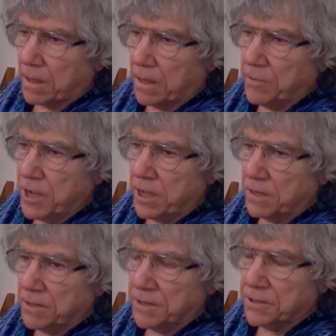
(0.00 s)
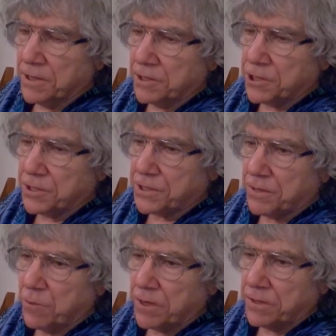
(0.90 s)
I'm not." And she
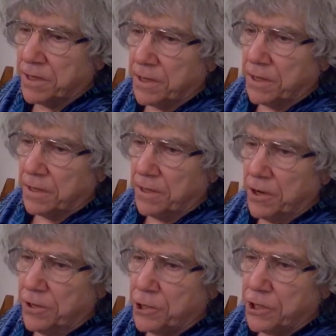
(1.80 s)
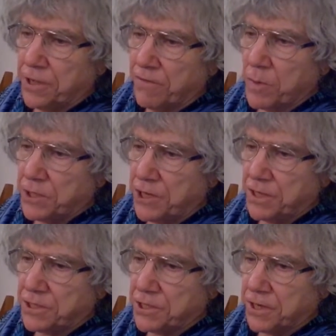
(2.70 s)
said, "Well, you should give him a
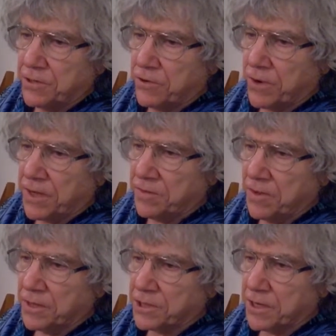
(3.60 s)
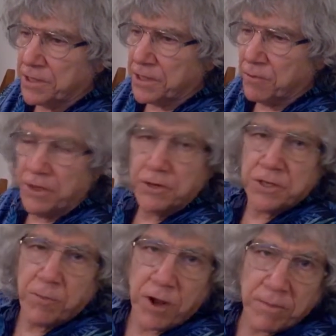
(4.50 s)
chance. He's going to do great things." And I said, "Well, here's
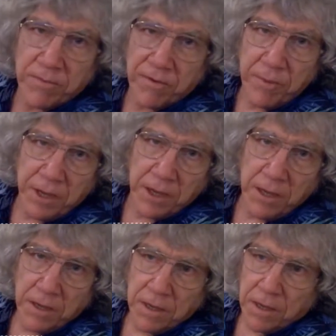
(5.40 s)
the problem for me.